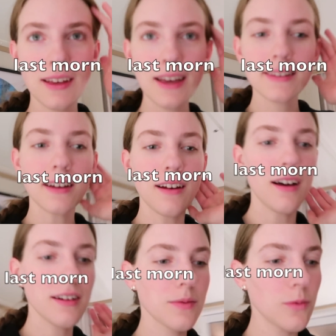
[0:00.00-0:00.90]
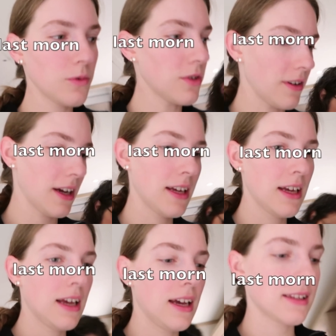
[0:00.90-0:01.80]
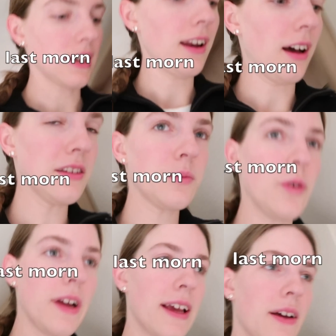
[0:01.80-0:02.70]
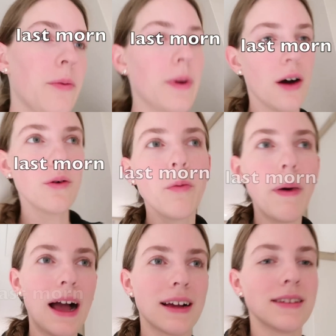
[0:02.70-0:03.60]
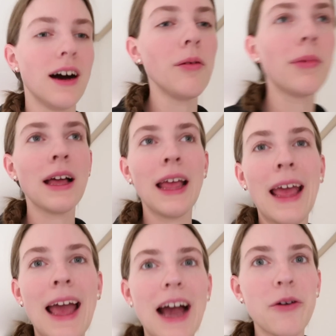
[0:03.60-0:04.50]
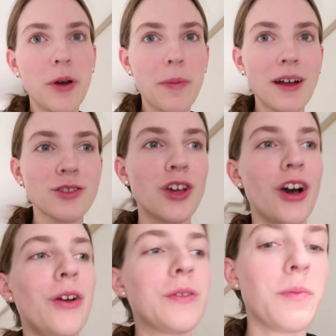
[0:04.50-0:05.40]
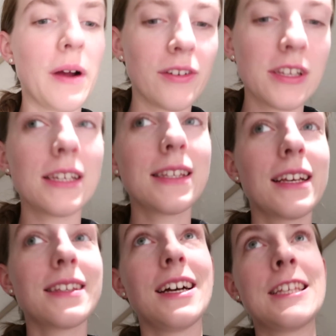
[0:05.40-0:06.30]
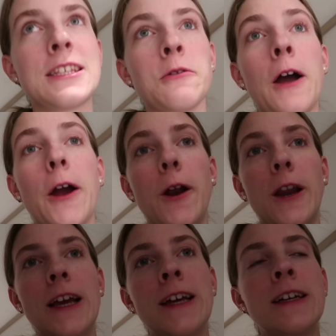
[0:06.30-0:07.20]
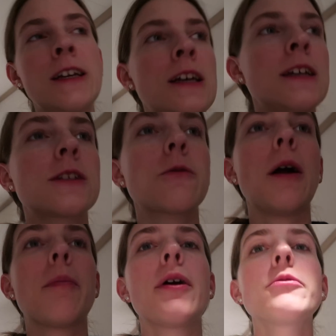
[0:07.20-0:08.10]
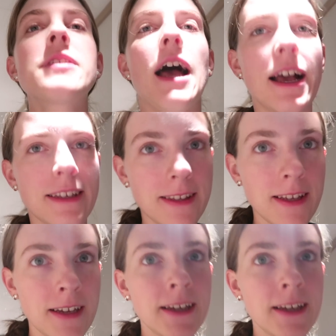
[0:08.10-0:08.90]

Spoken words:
It is our last, it's our last morning. We are all packed up and we're about to go to breakfast at 6:30. It's quite early. It's quite a process.